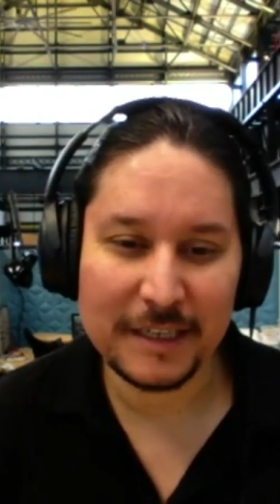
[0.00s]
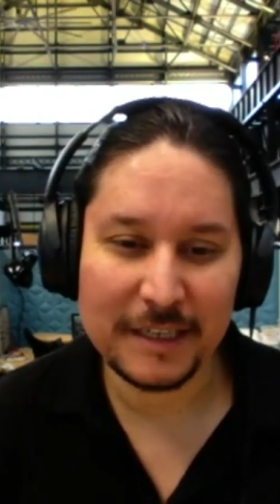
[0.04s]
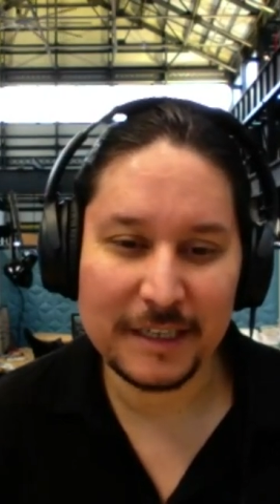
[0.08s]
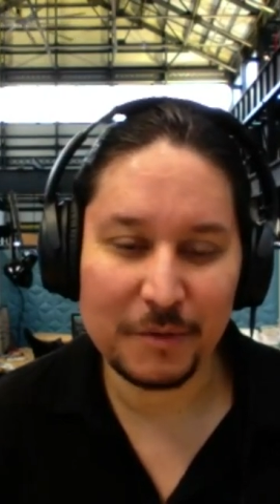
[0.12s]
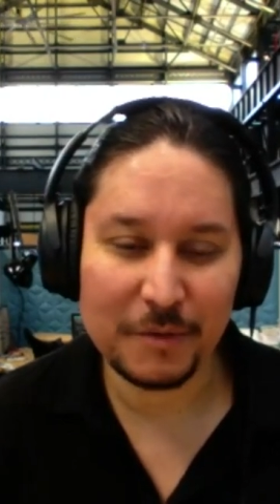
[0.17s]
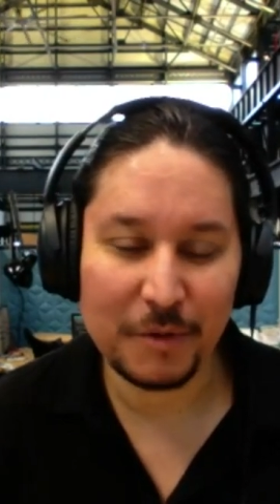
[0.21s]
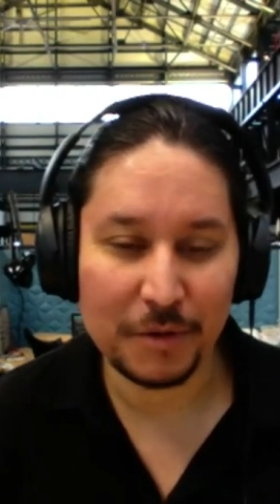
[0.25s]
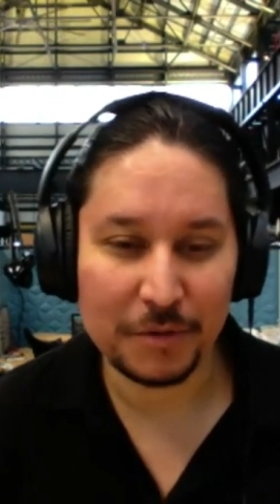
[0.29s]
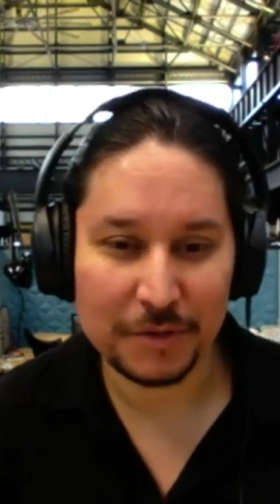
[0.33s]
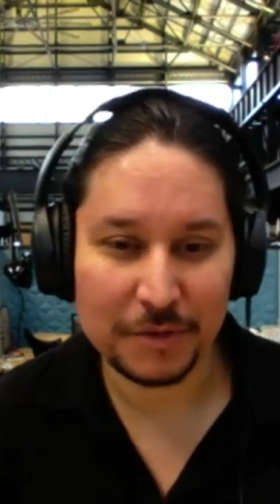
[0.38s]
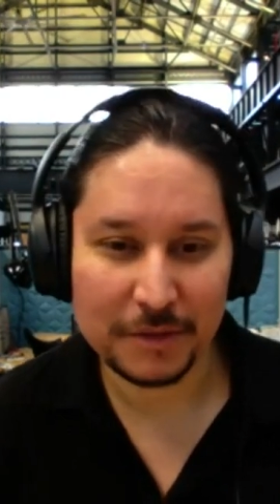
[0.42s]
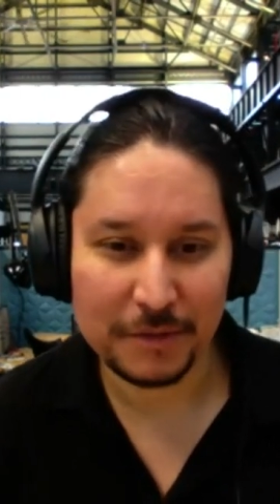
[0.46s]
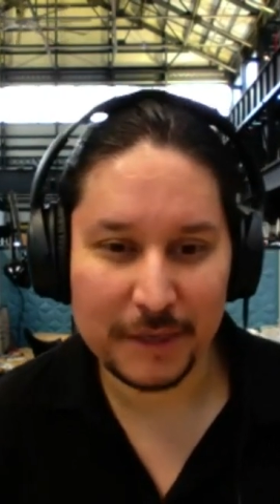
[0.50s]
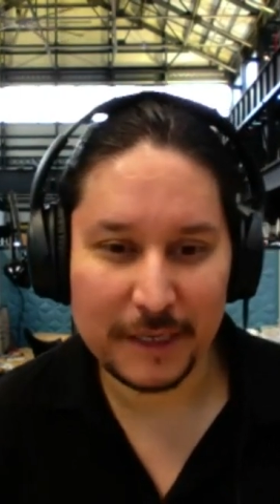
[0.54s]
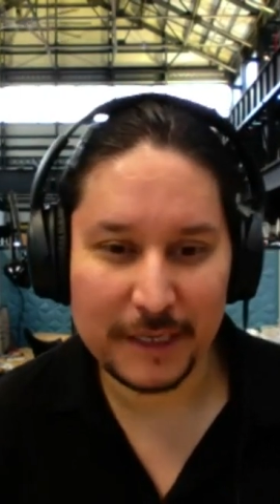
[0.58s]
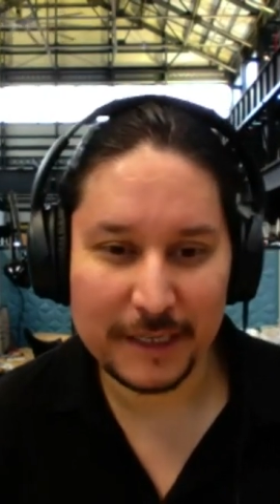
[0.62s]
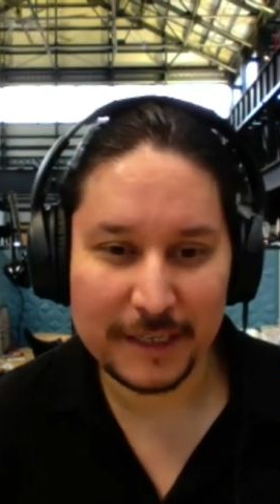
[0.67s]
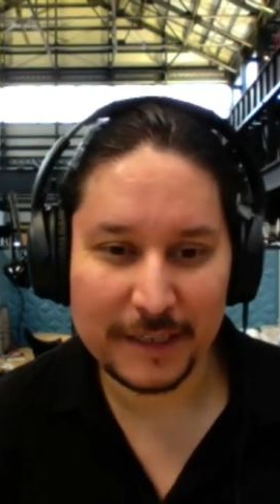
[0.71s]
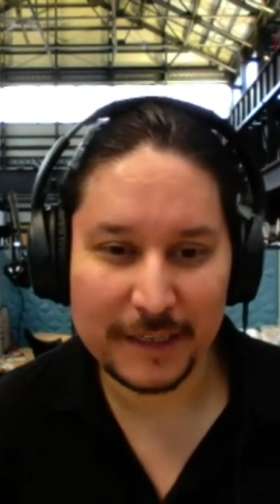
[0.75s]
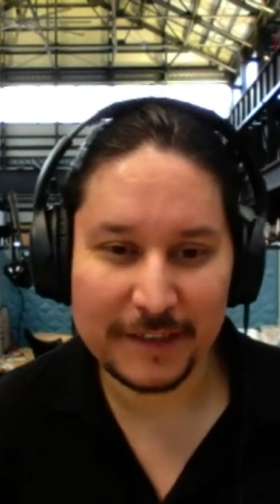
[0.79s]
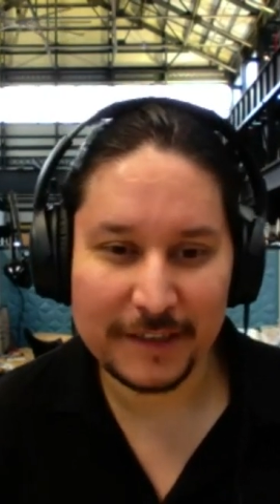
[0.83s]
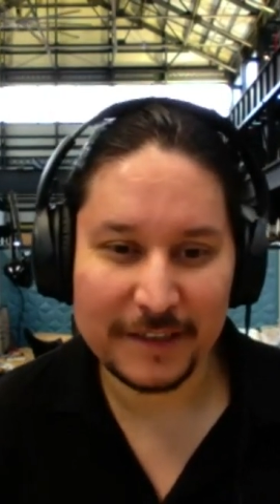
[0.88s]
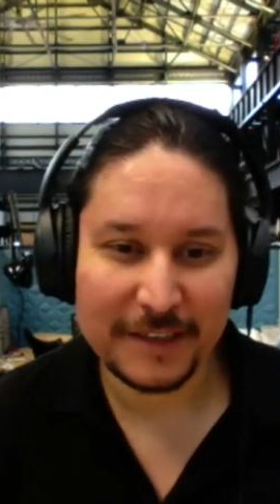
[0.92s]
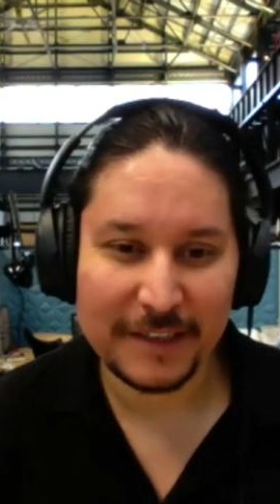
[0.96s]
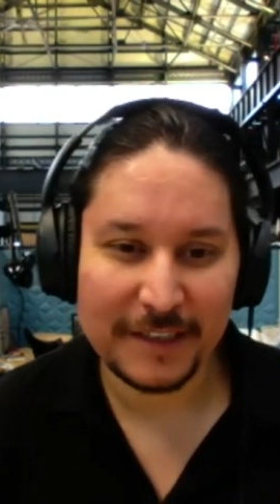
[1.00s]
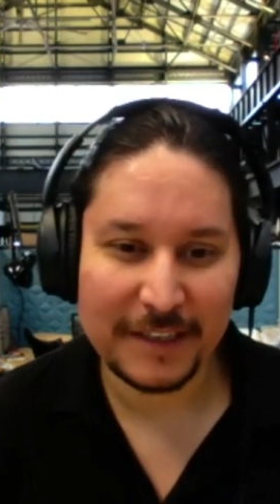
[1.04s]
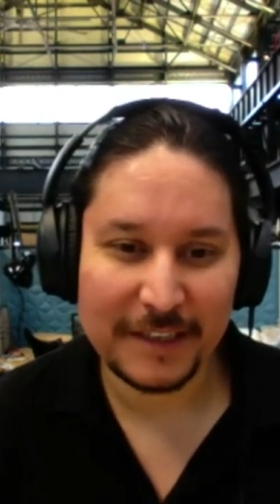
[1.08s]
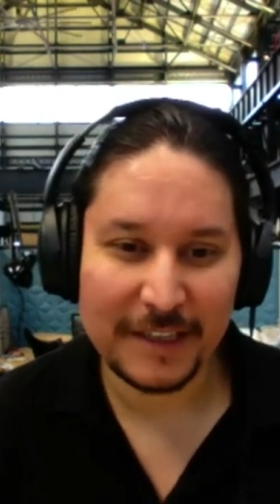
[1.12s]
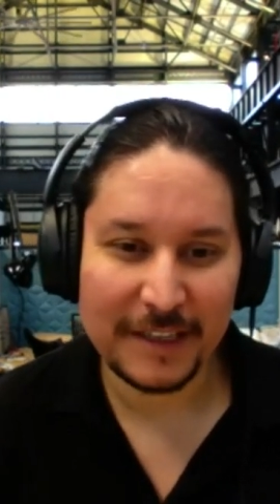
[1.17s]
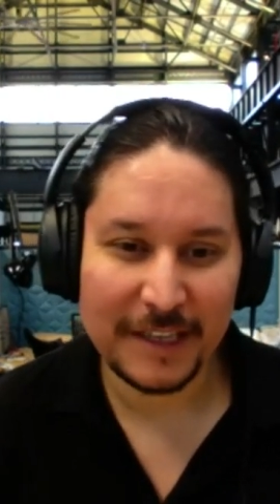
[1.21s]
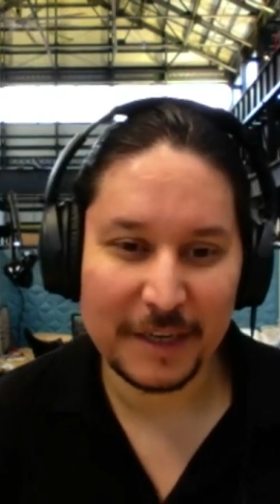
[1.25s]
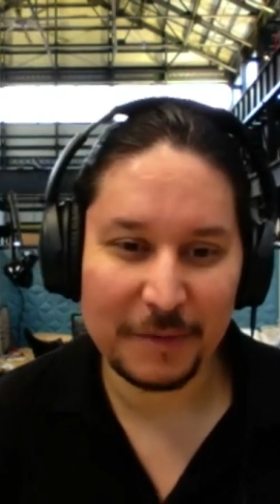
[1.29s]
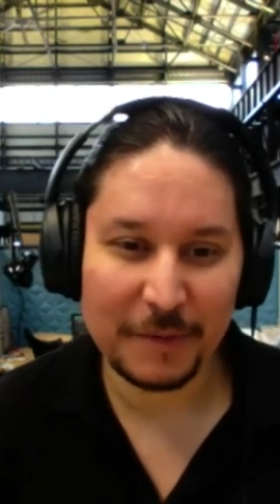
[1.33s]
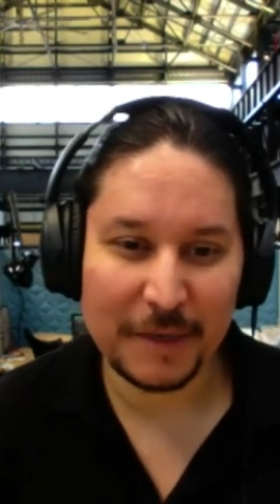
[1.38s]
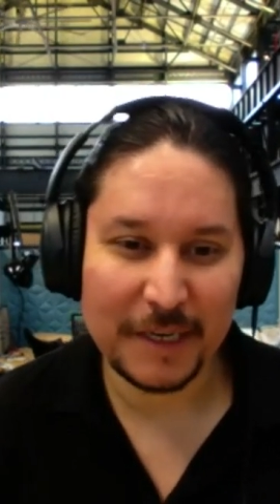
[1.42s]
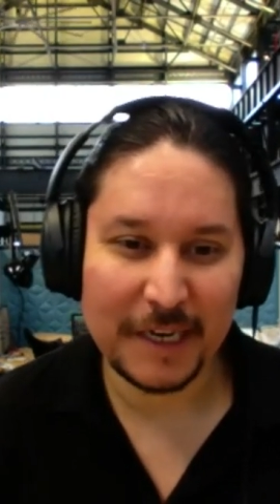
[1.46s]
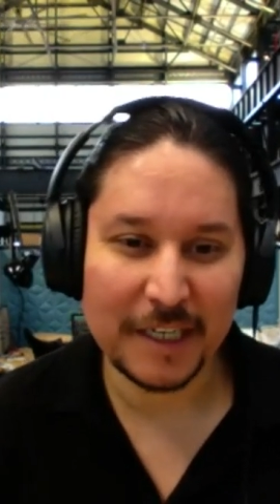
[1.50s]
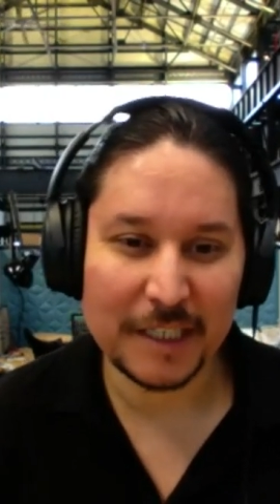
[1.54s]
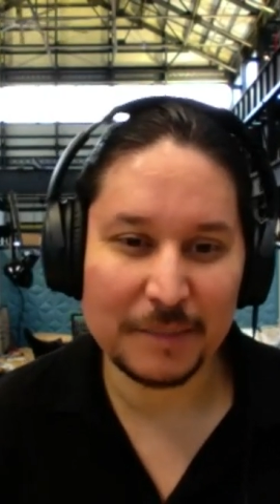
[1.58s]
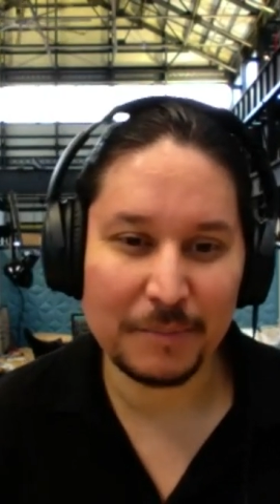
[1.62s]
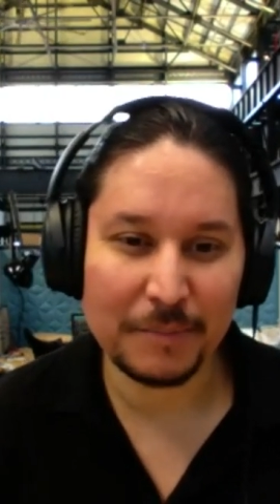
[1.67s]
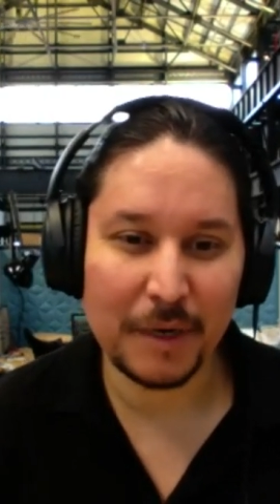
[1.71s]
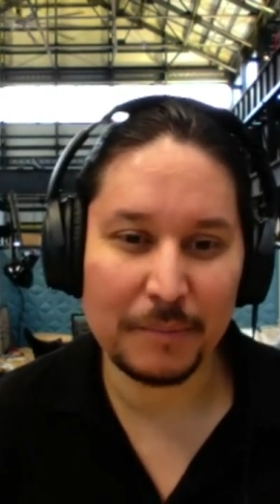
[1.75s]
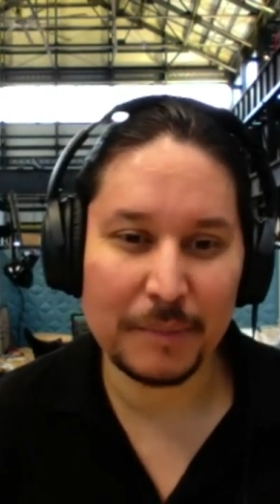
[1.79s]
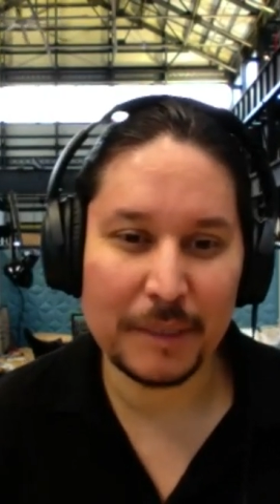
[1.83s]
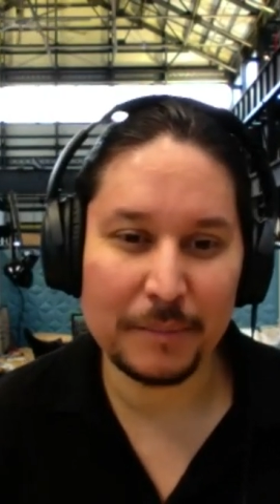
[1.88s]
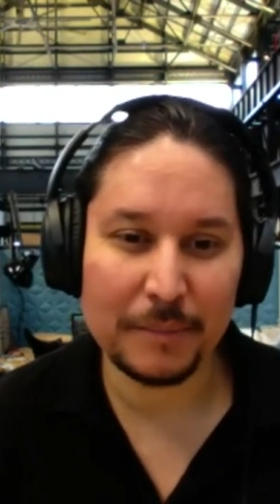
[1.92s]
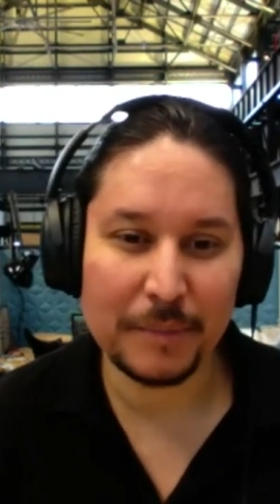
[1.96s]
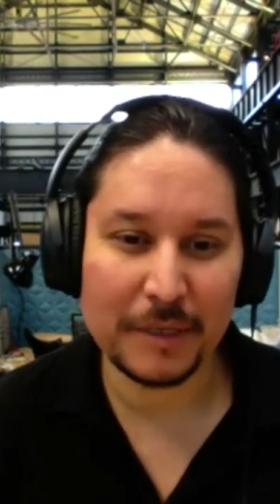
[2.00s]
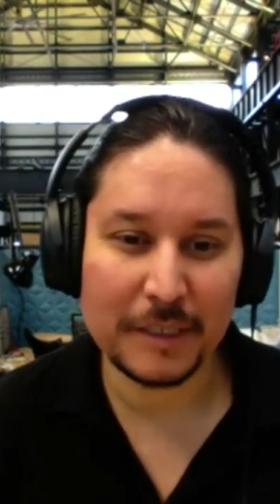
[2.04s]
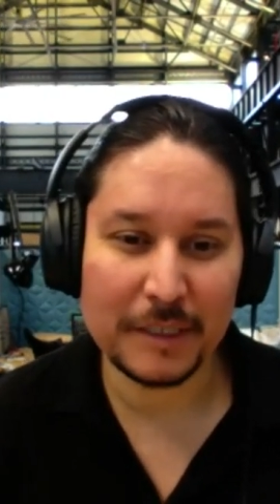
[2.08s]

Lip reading: quotes, right? Like we hire smart people